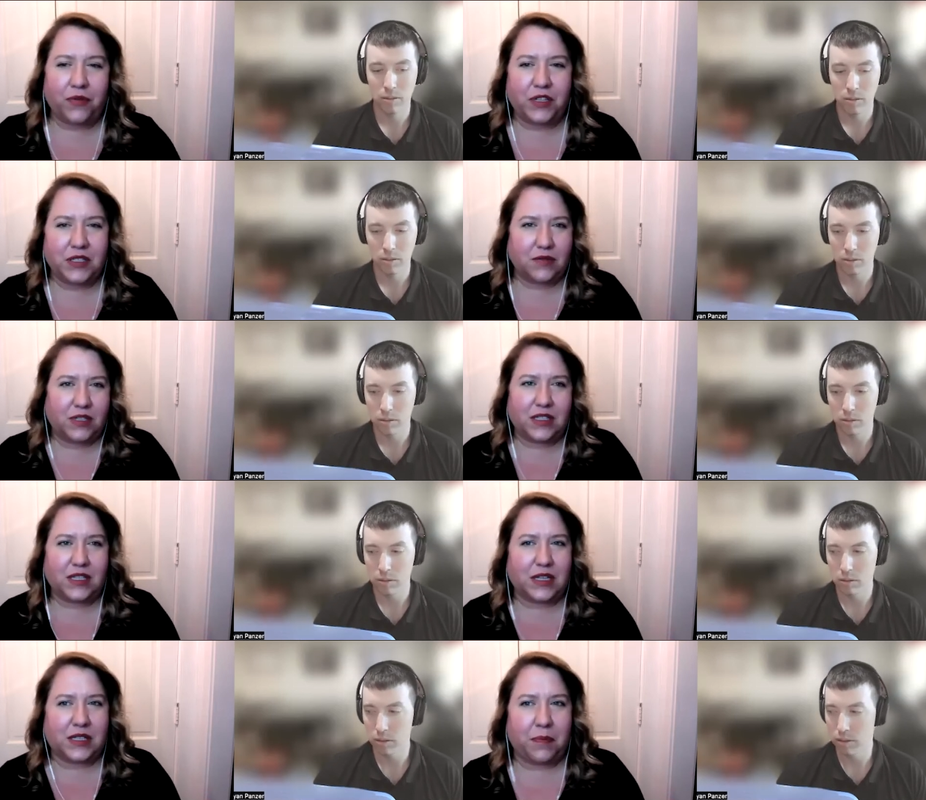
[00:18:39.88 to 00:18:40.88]
Speaker 1: if you
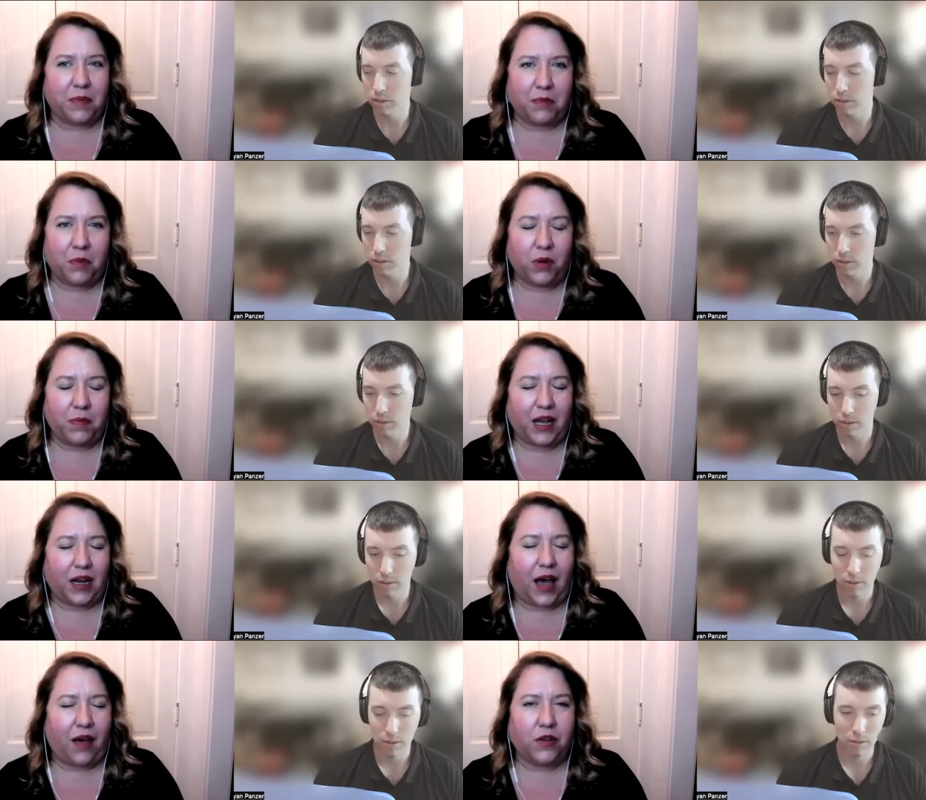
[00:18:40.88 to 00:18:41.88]
can say something more
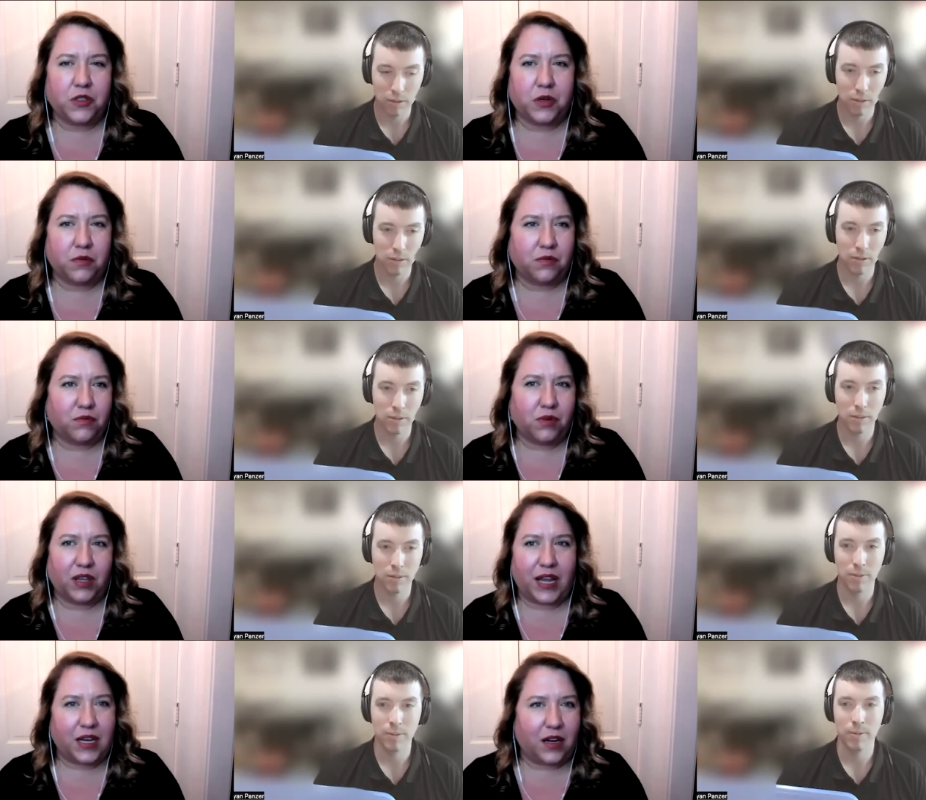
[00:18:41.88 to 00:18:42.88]
about how those are
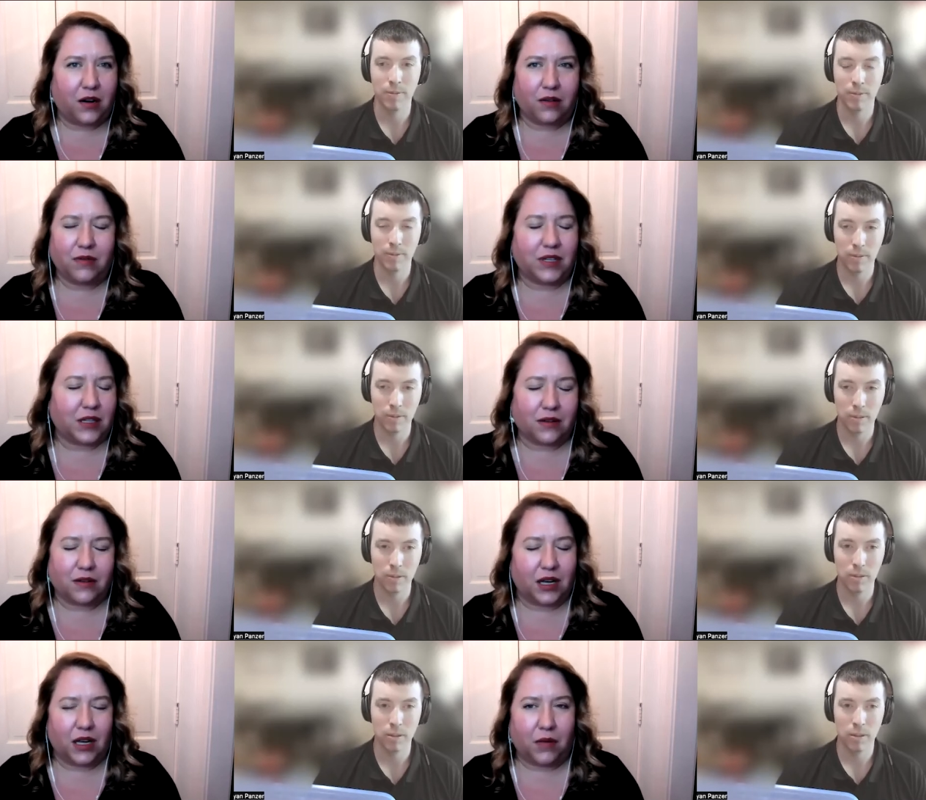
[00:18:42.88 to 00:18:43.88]
related or
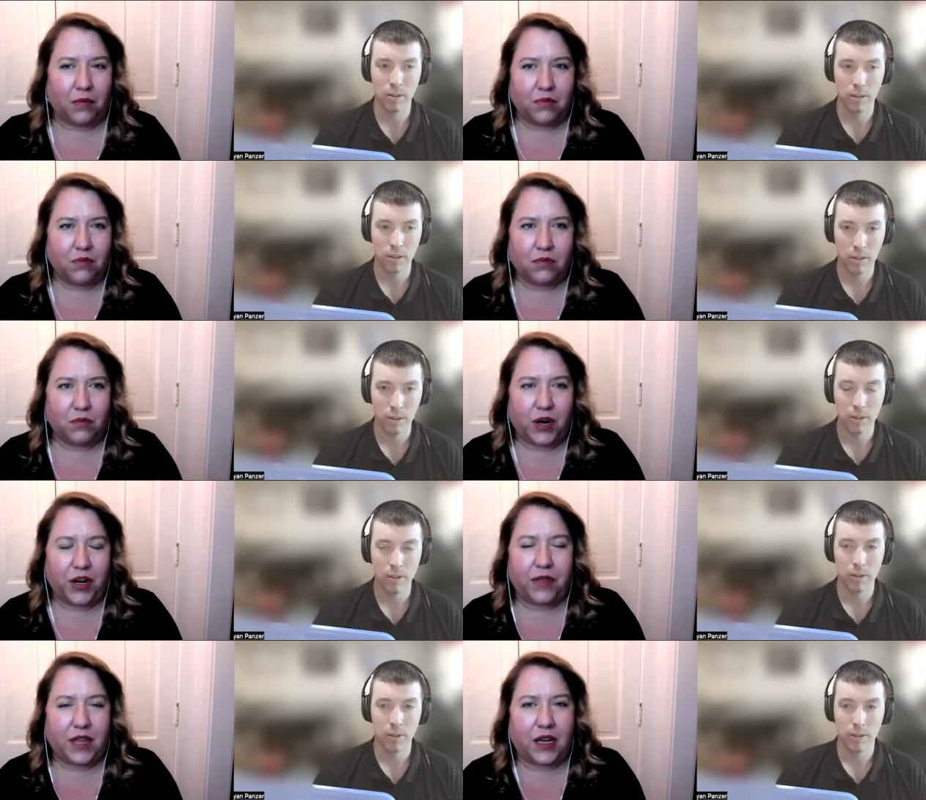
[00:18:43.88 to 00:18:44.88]
um,
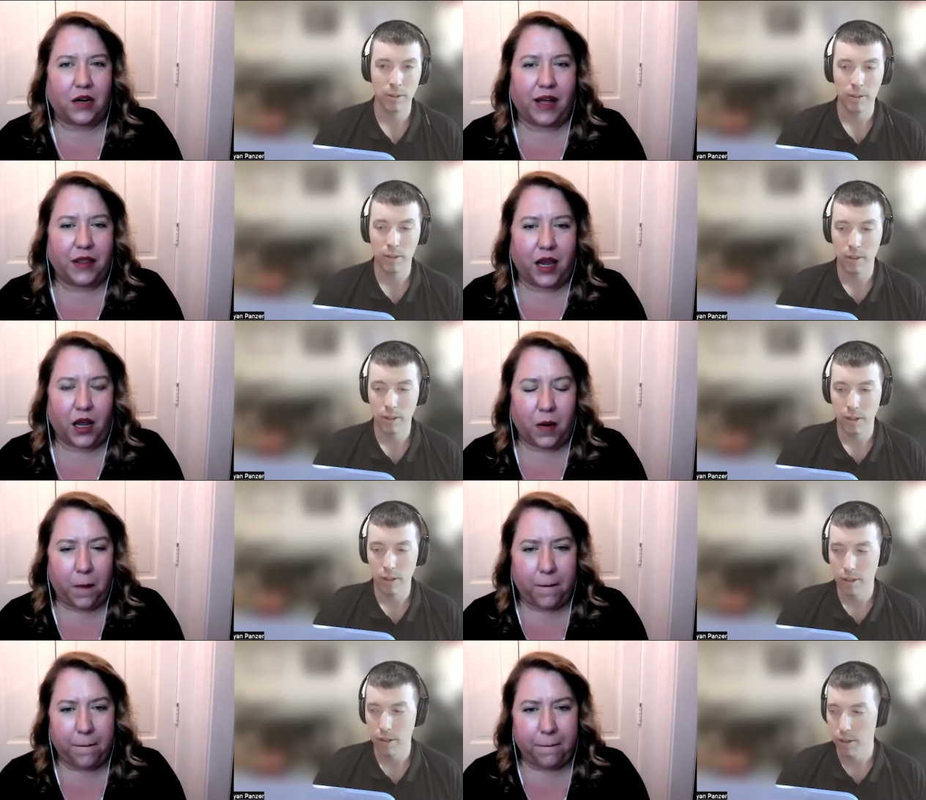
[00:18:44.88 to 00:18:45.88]
what you're thinking around that
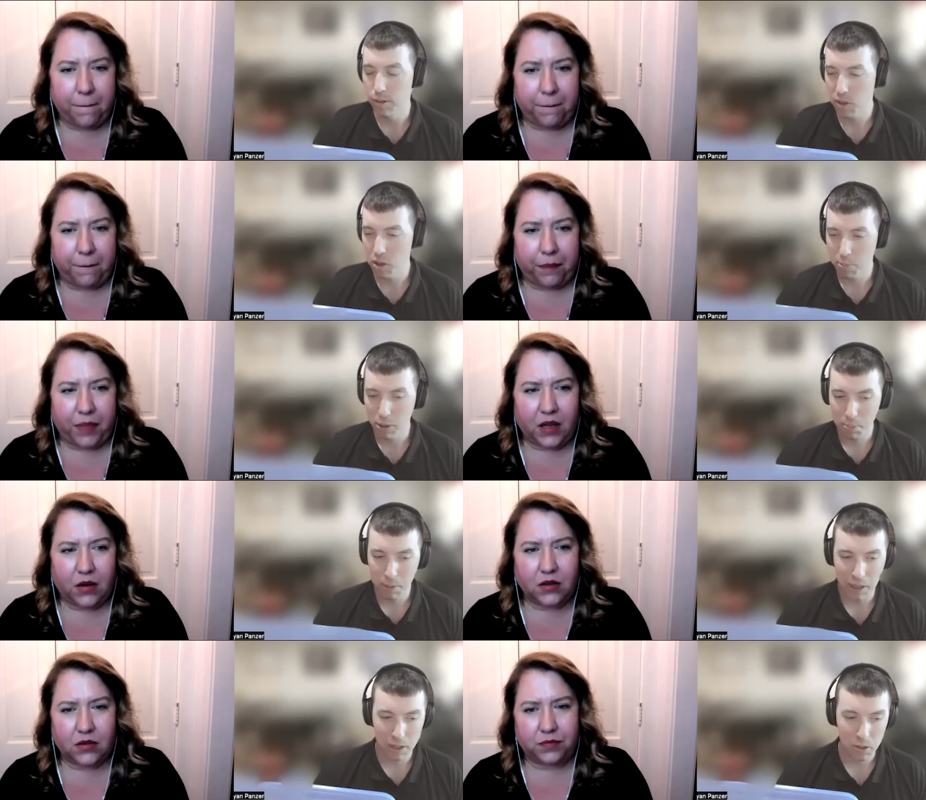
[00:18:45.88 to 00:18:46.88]
Speaker 2: uh, so the book
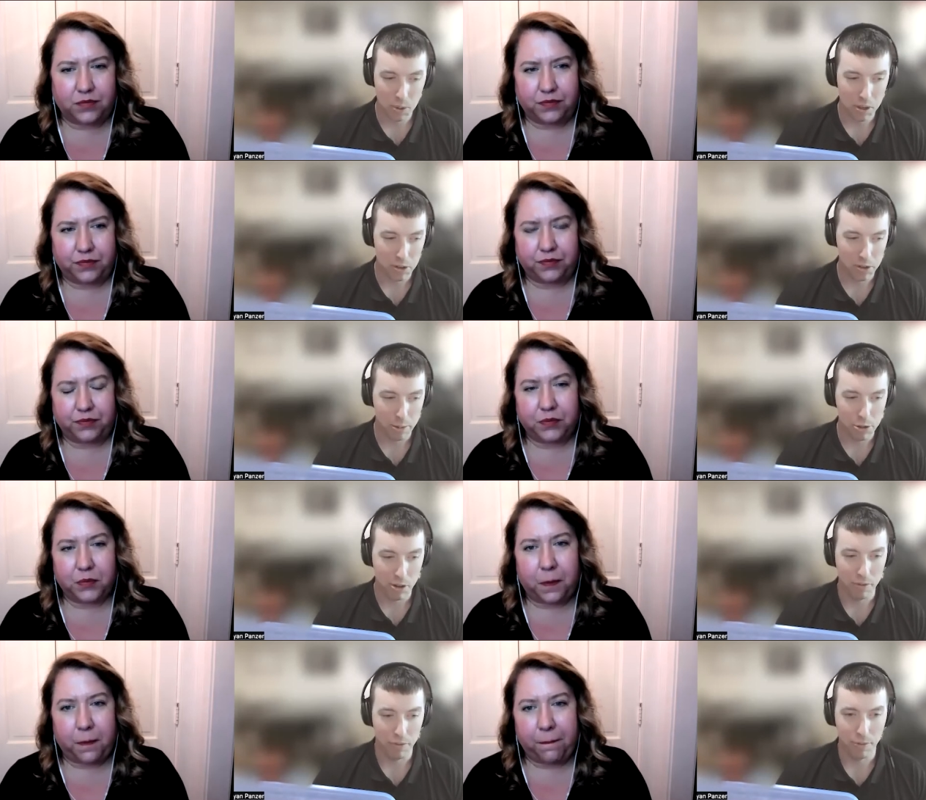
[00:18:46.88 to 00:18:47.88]
begins with a
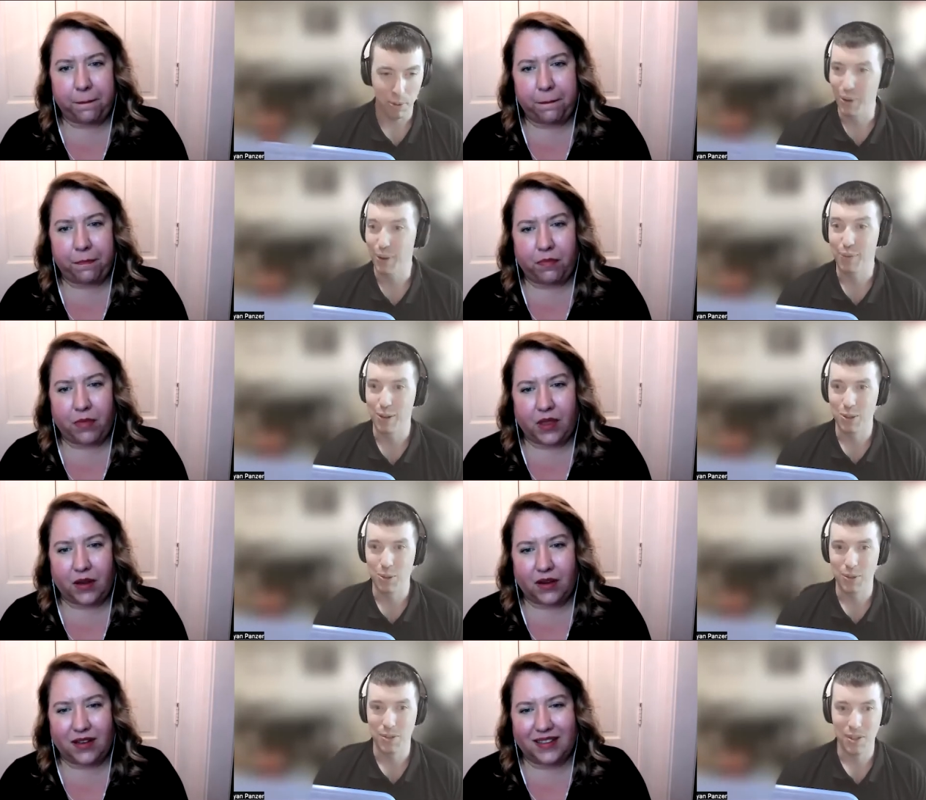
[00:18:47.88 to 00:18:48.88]
description of what i refer
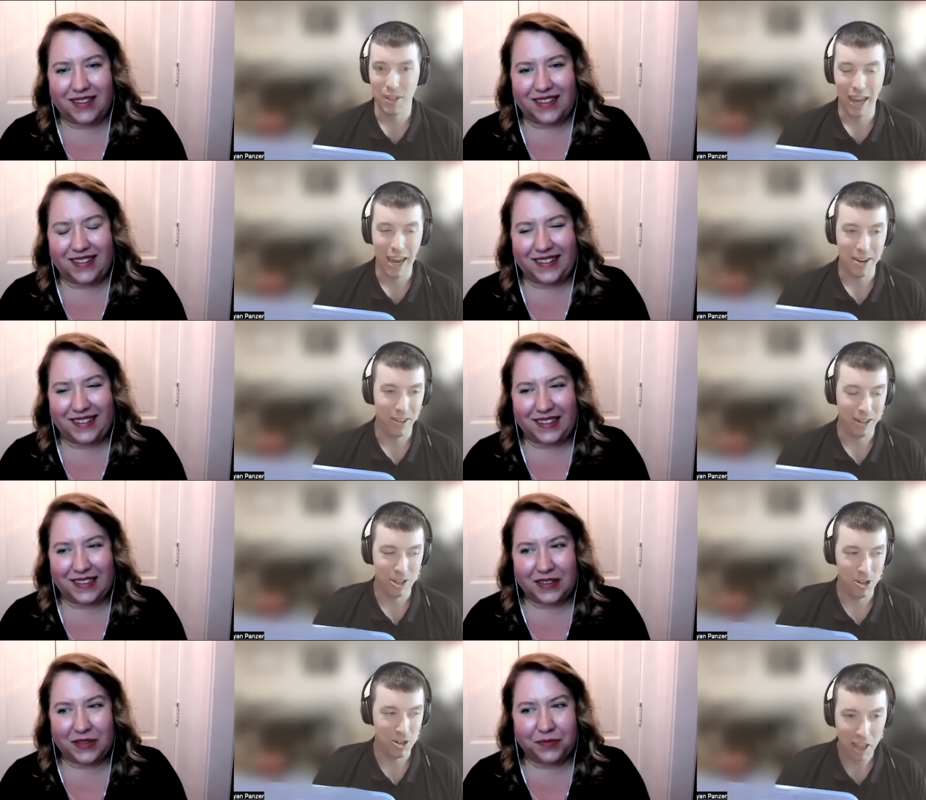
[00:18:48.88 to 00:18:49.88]
to as the analog
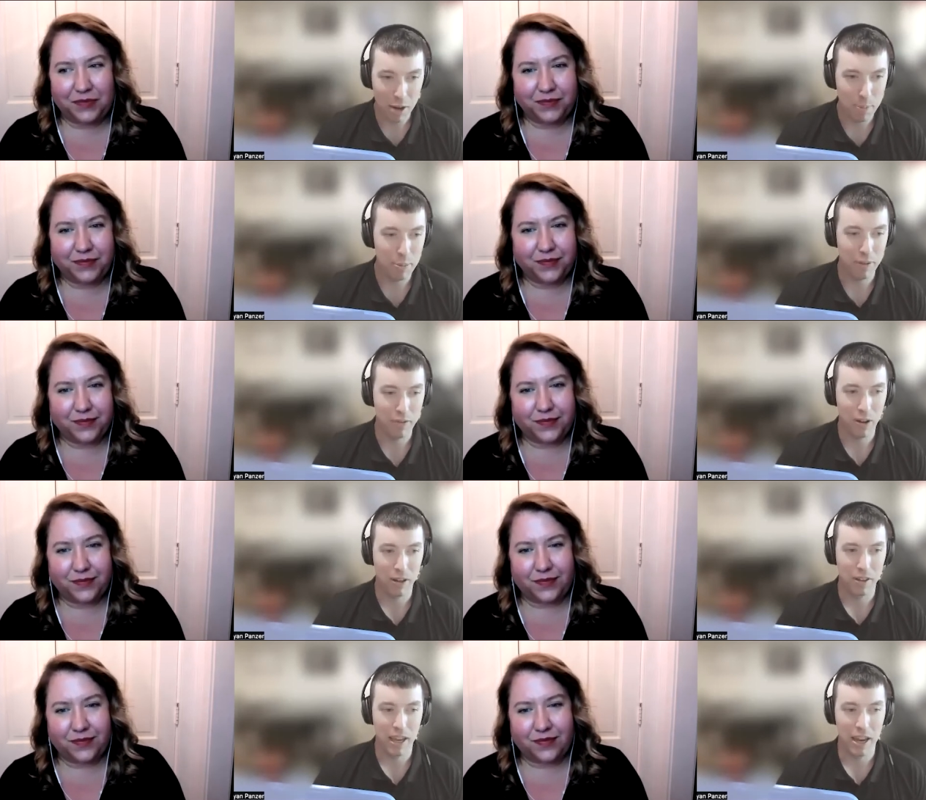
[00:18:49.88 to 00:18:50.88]
church a lot of people have
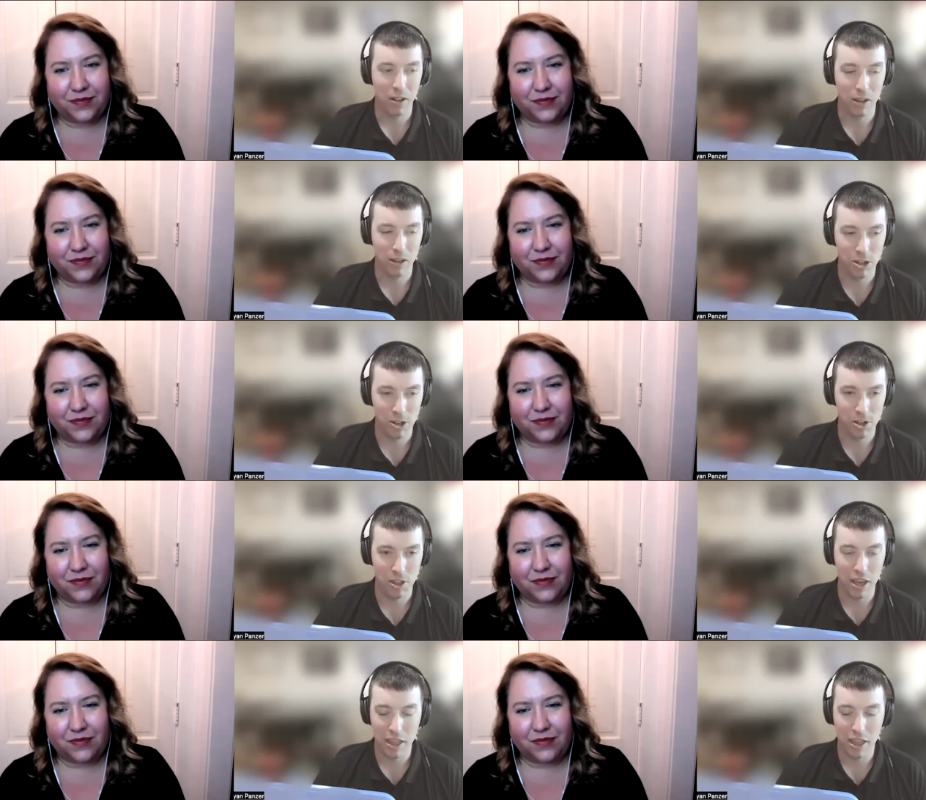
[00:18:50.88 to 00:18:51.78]
called it the analog church and that